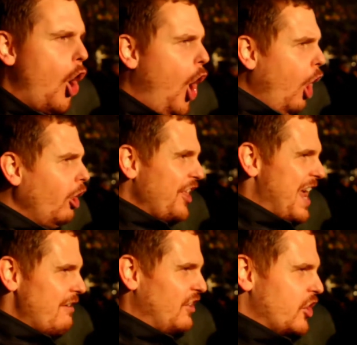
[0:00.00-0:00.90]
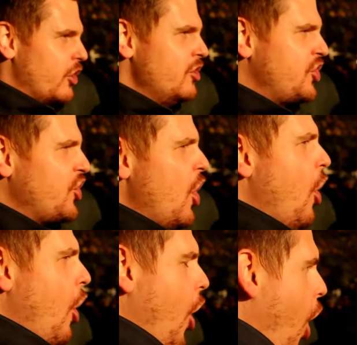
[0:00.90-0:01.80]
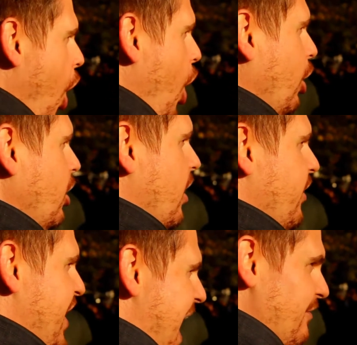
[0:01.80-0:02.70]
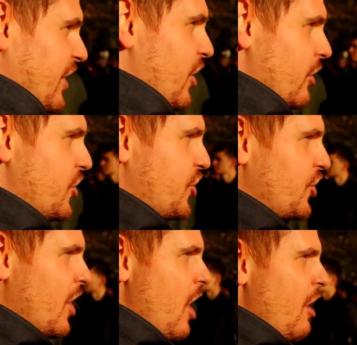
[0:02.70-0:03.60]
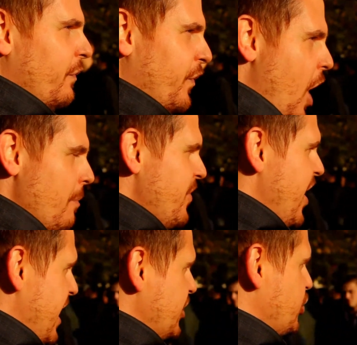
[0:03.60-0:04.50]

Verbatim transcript: All the evidence, all the evidence from the